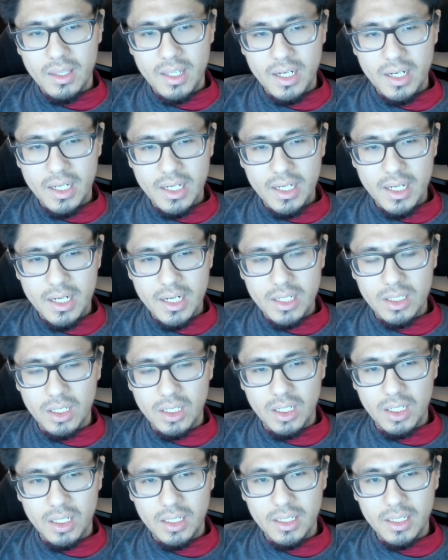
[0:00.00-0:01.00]
I gotta
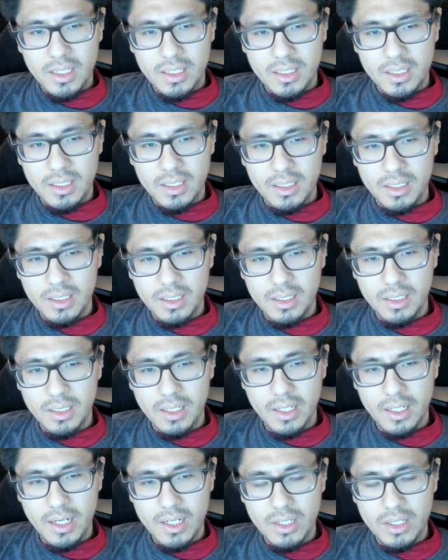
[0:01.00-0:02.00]
call in, I
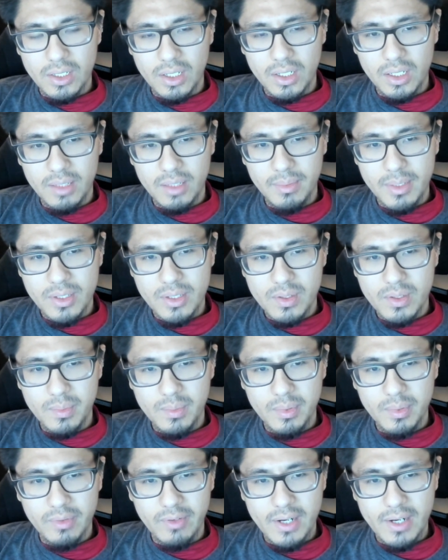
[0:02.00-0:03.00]
gotta call my
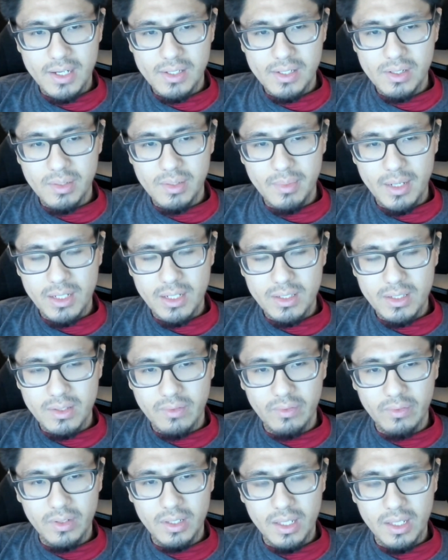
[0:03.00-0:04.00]
supervisor about
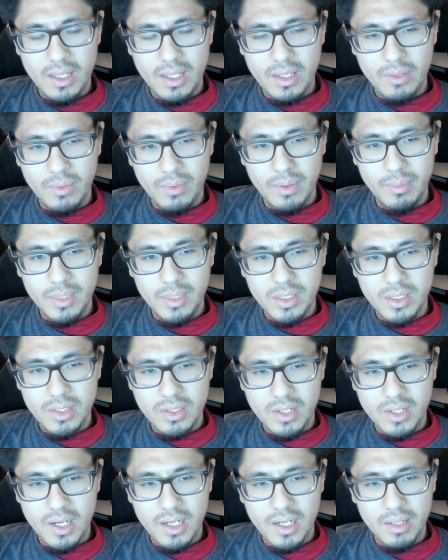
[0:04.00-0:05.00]
something that they want me to
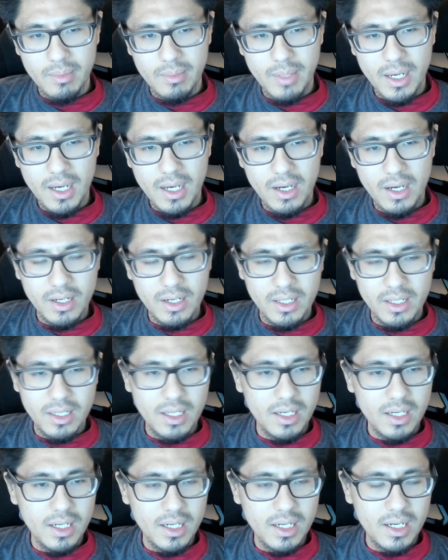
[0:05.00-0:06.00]
talk about, and
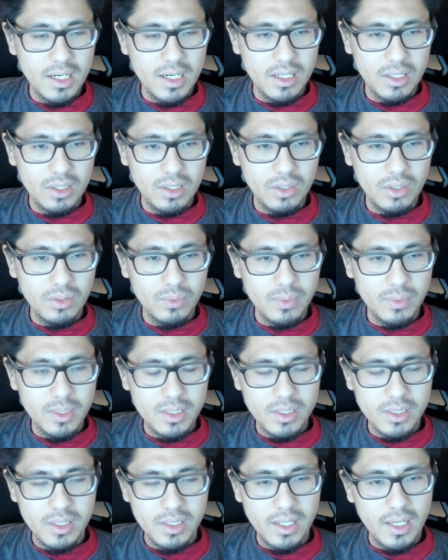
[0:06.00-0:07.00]
then I gotta go to
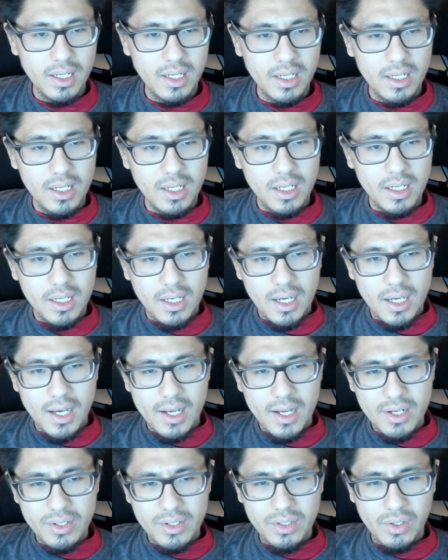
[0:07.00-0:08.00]
work today.
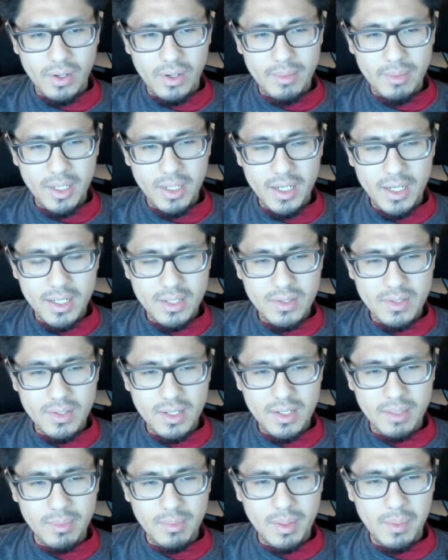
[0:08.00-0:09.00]
I don't know. I'm kind of
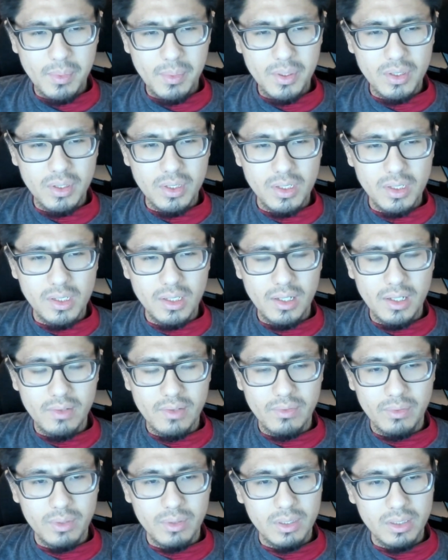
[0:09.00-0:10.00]
sick. Maybe I'll call off
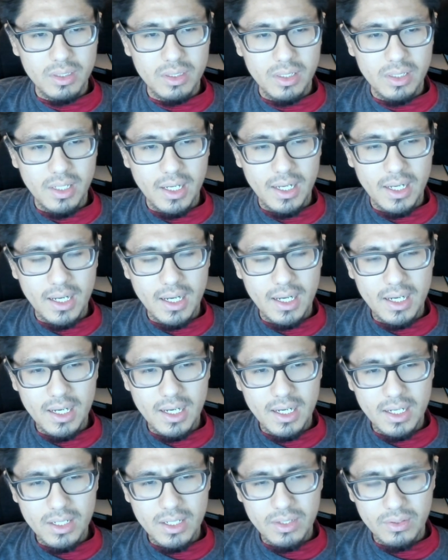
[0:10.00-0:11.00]
work.
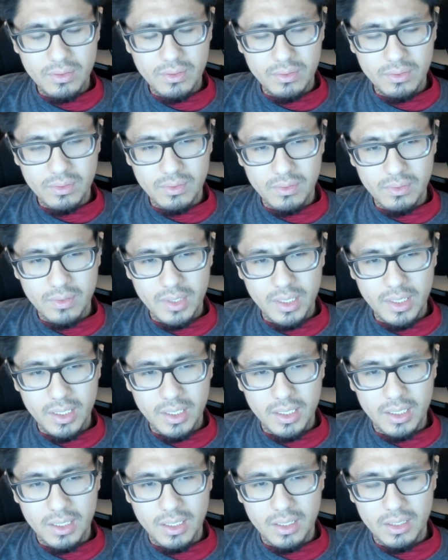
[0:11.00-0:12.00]
I don't
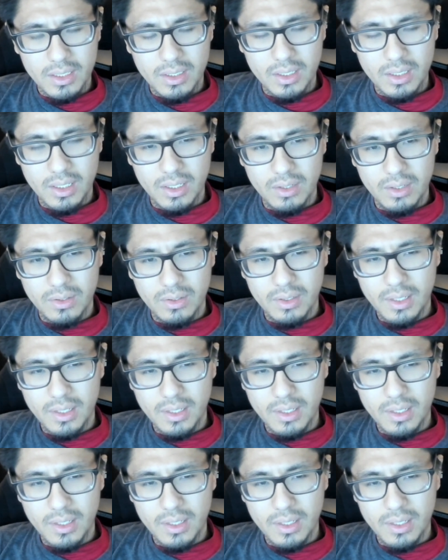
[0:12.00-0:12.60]
really know.